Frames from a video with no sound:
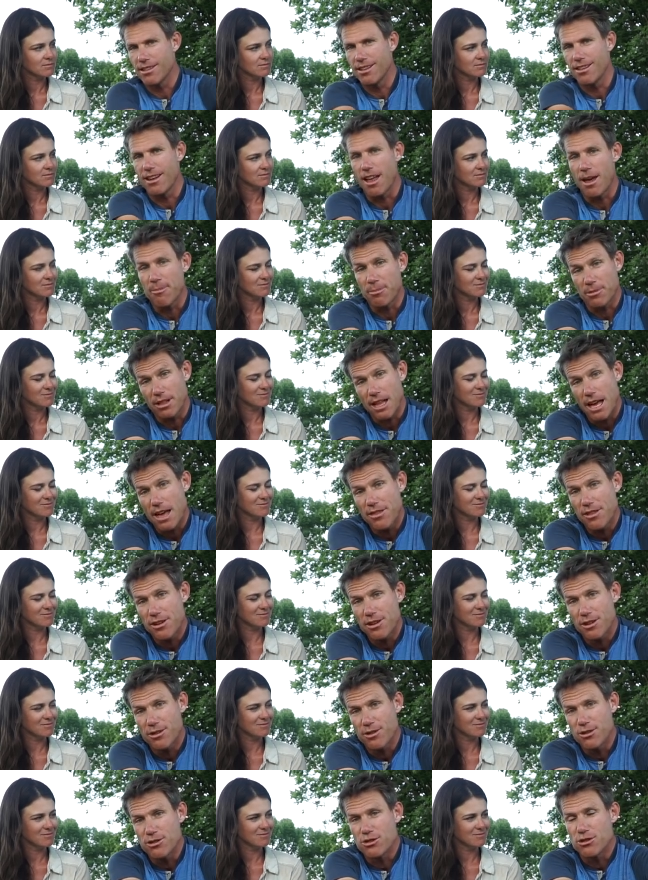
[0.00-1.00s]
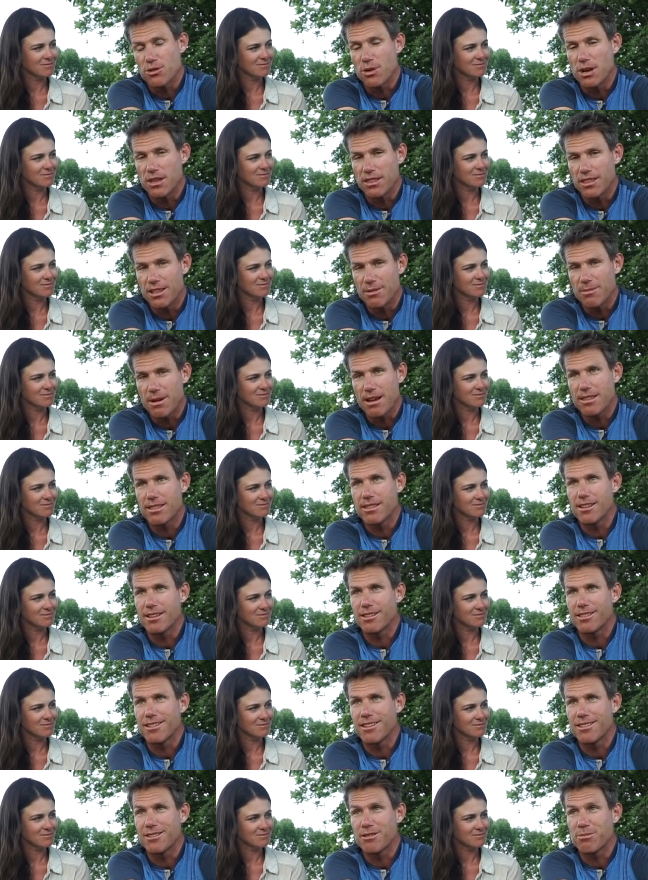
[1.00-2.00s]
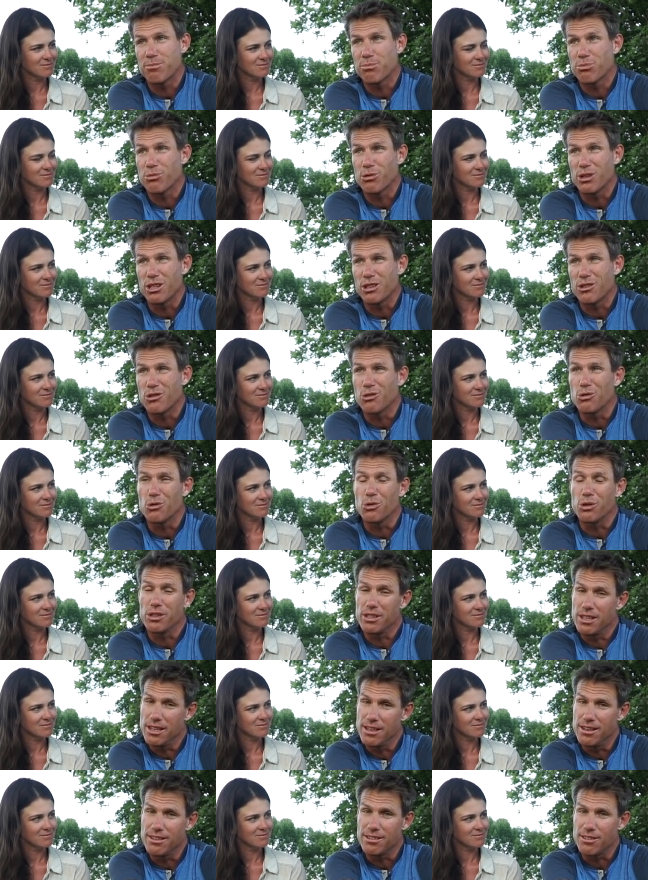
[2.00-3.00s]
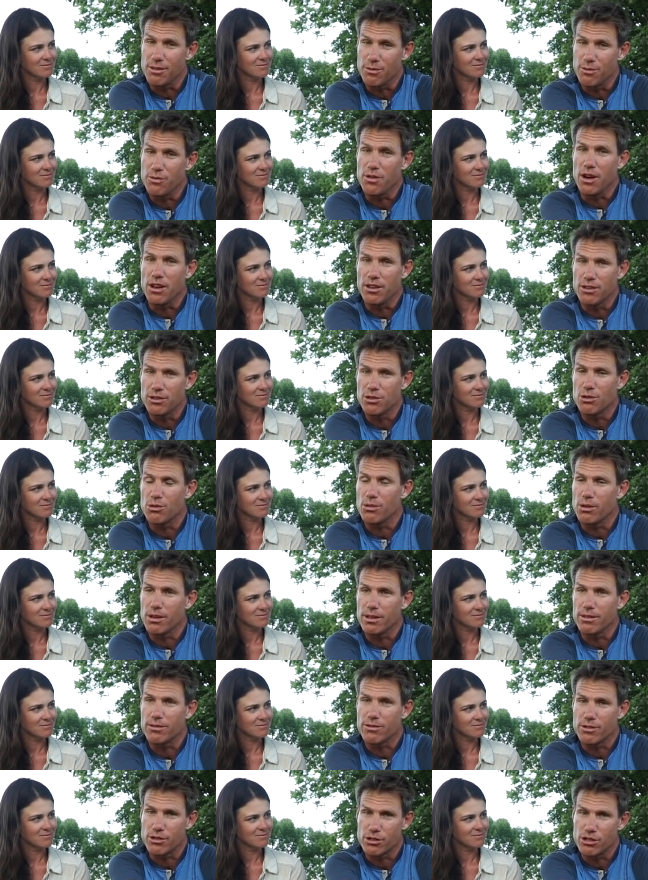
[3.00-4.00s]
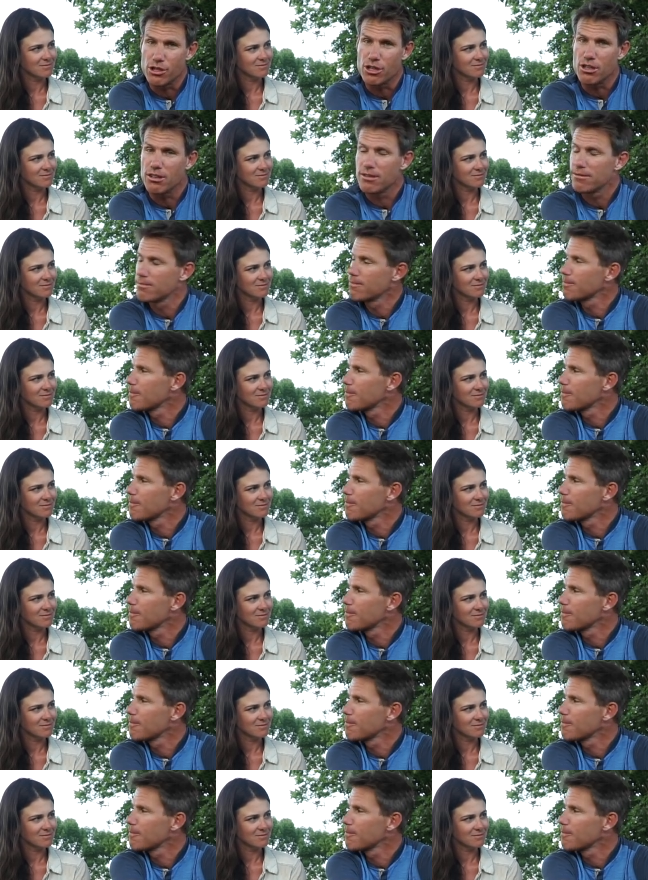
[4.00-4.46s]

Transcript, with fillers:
Speaker 1: And I'm glad that you're enjoying them. I think it's pretty cool. It is a fun toy for sure.